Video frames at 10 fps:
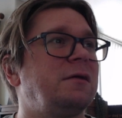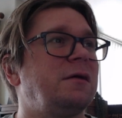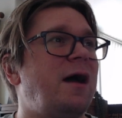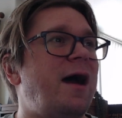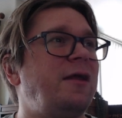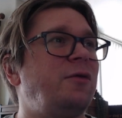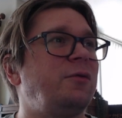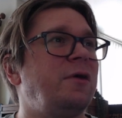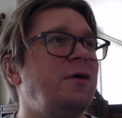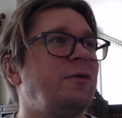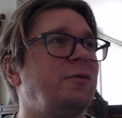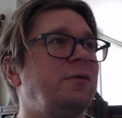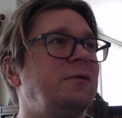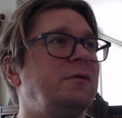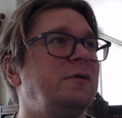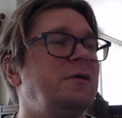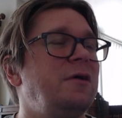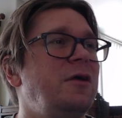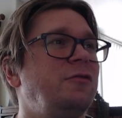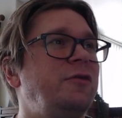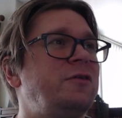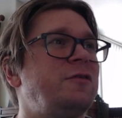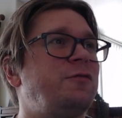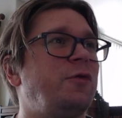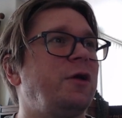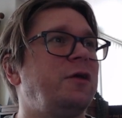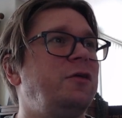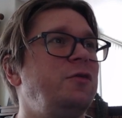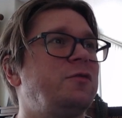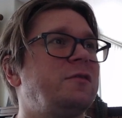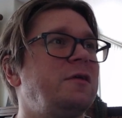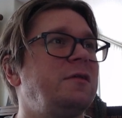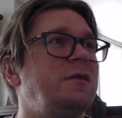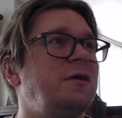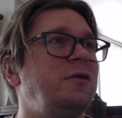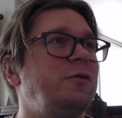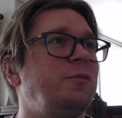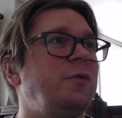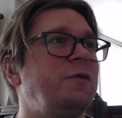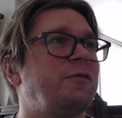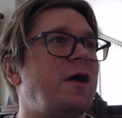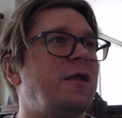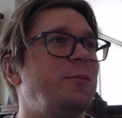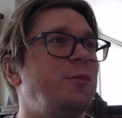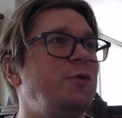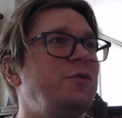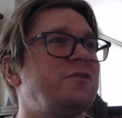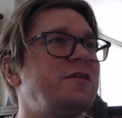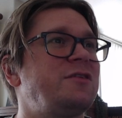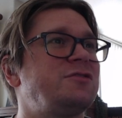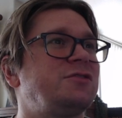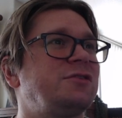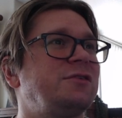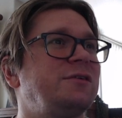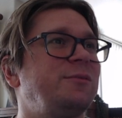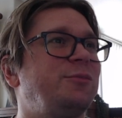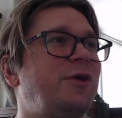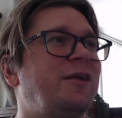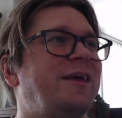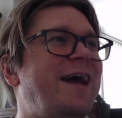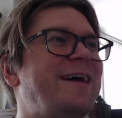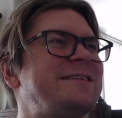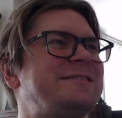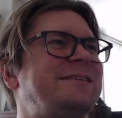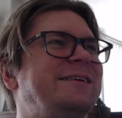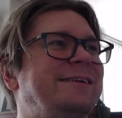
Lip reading: I don't know. Reason for a Houston, we've got a moon sitch broadcast.